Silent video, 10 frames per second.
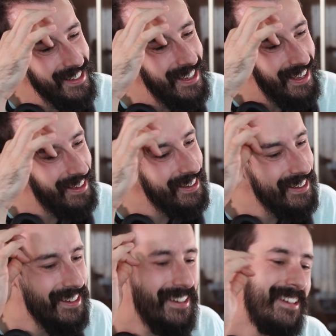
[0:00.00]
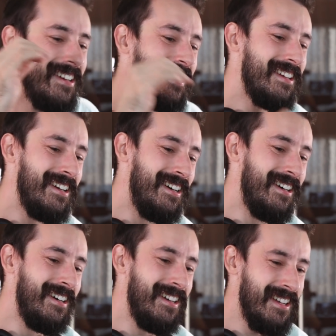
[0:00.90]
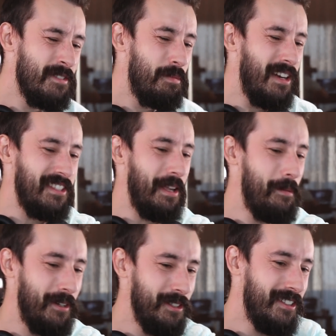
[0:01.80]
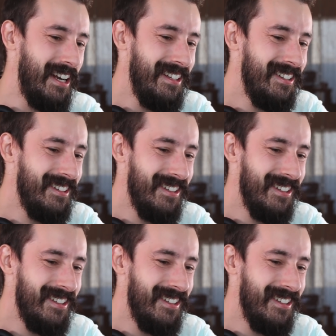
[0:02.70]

Yeah. It's pretty typical, right?